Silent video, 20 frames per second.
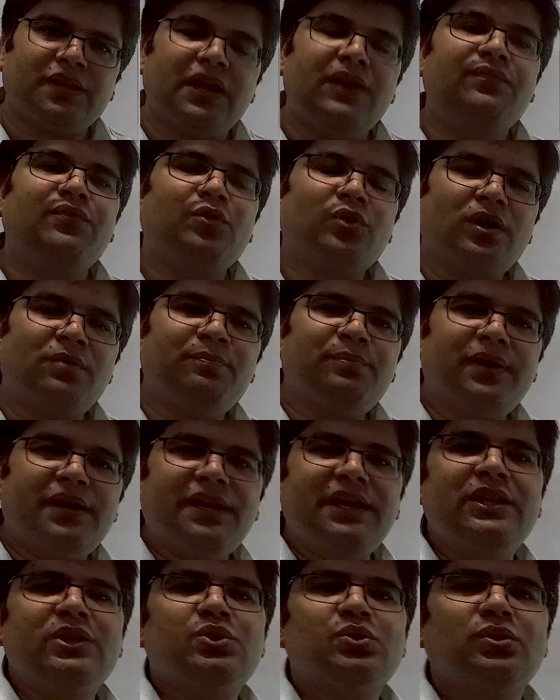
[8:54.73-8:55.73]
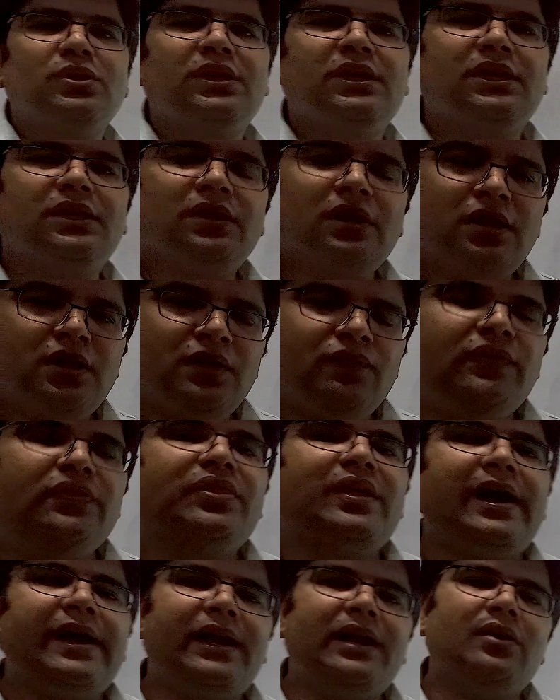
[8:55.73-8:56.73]
If you compare insulin
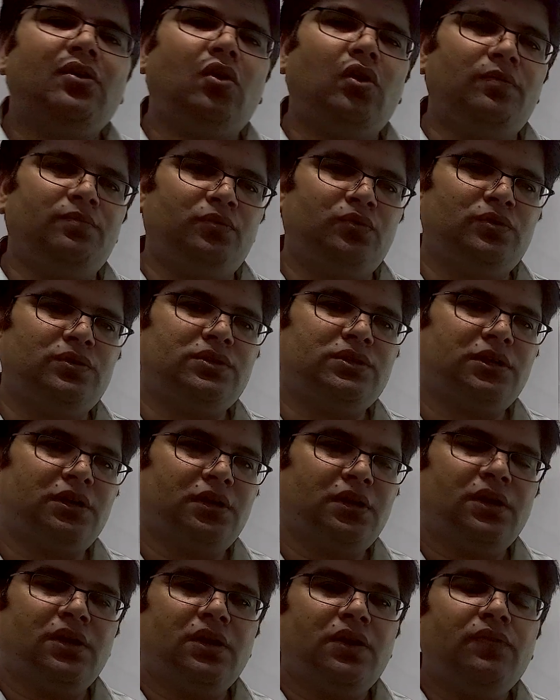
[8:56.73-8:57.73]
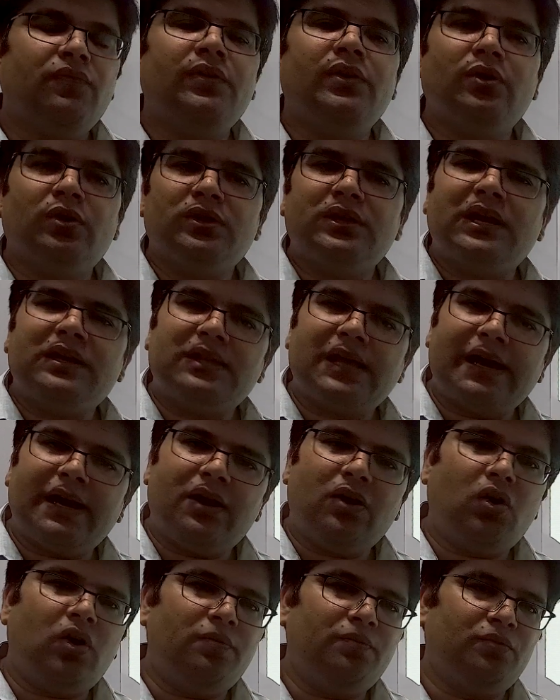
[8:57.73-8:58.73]
with thyroid hormones, we know that
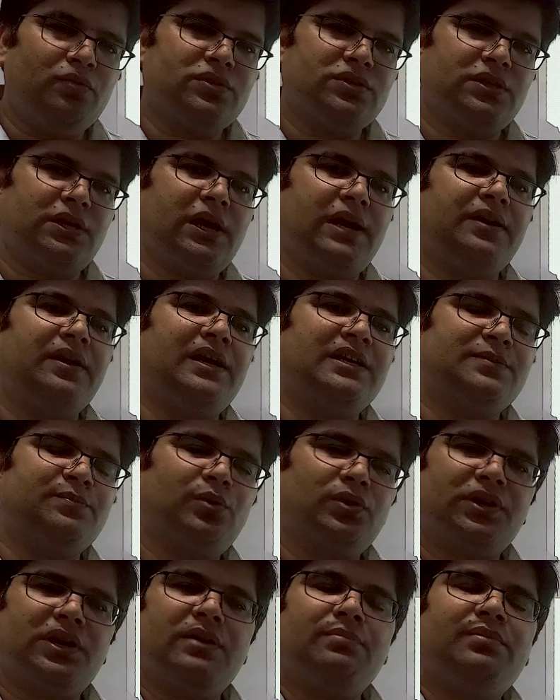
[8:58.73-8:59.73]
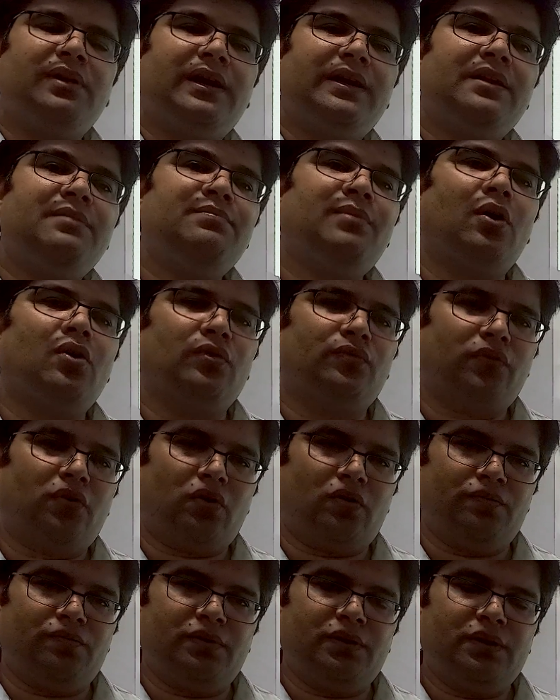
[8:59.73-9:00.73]
thyroid hormones, they are transported in blood in bound
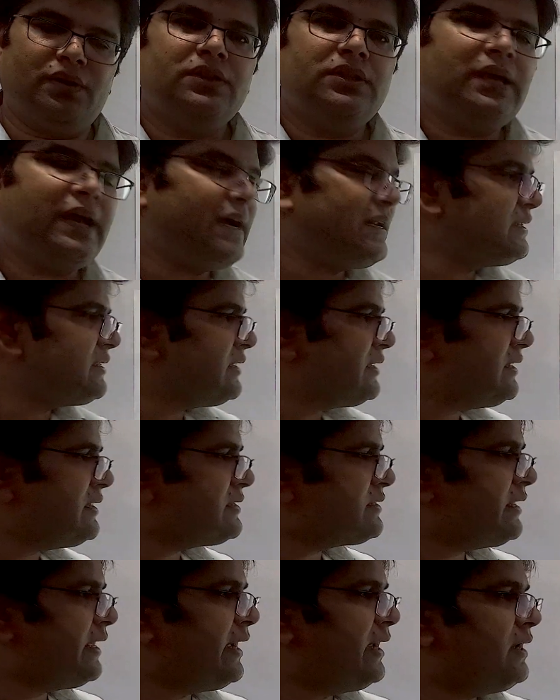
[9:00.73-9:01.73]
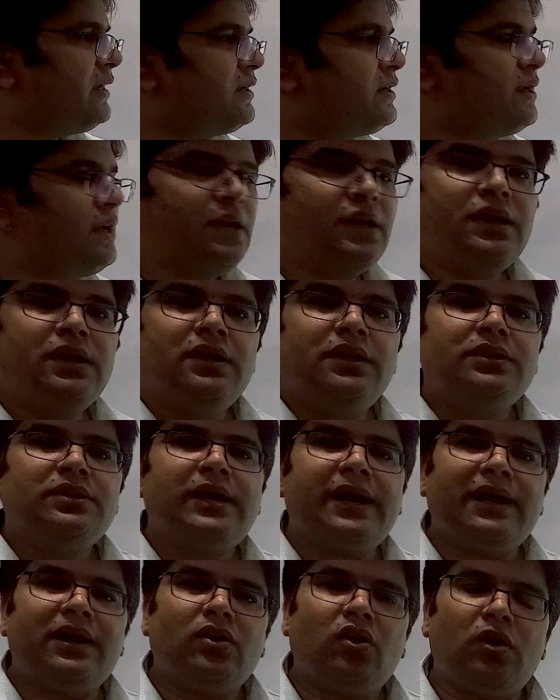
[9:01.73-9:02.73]
form. The answer is that
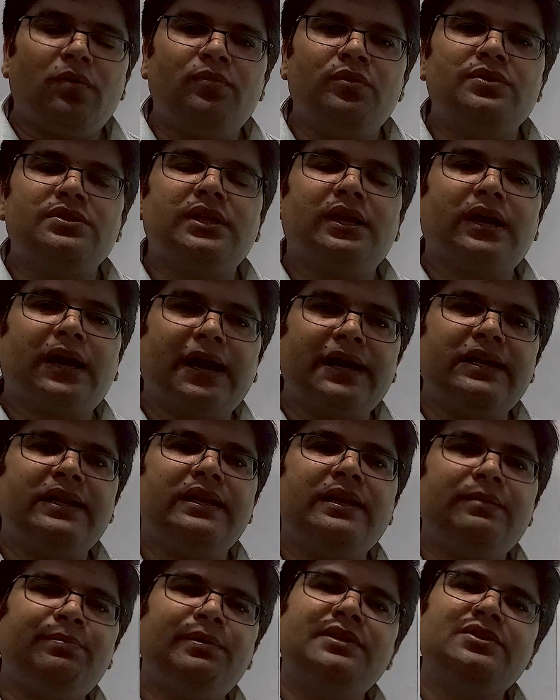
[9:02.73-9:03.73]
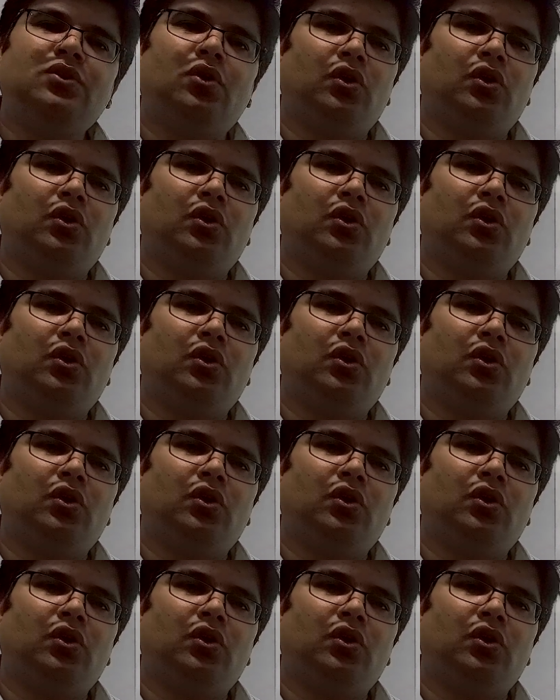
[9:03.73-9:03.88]
thyroid hormones, they are highly lipid